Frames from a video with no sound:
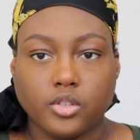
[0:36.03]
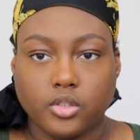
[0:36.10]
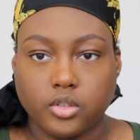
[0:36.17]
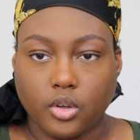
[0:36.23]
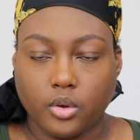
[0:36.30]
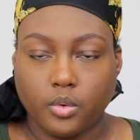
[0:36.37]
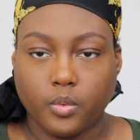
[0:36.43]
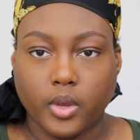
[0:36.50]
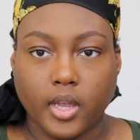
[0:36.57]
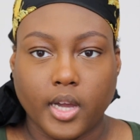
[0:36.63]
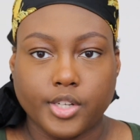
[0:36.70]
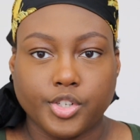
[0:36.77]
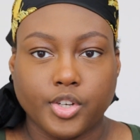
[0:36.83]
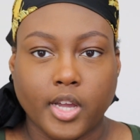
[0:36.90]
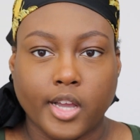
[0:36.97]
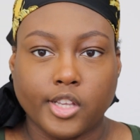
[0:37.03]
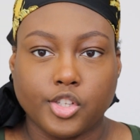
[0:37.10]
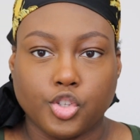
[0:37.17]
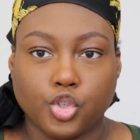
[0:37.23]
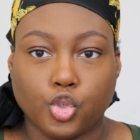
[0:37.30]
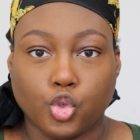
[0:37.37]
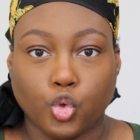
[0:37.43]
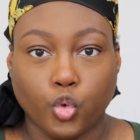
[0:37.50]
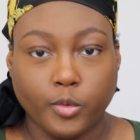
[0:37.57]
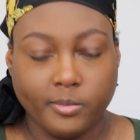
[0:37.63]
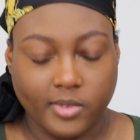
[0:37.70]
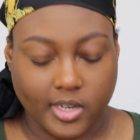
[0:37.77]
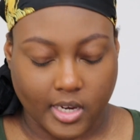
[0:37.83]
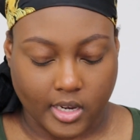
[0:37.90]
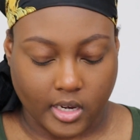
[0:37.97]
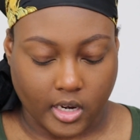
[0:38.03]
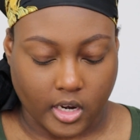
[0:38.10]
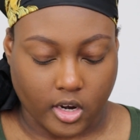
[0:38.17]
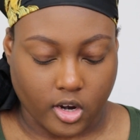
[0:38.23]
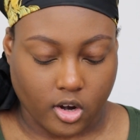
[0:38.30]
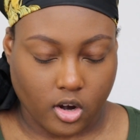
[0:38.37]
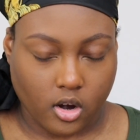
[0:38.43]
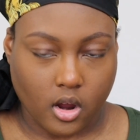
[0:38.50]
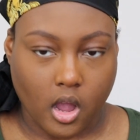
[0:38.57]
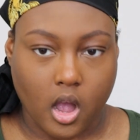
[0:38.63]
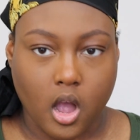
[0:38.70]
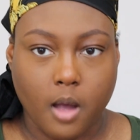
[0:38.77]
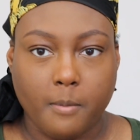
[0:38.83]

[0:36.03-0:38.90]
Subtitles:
so we got you guys zoomed in here.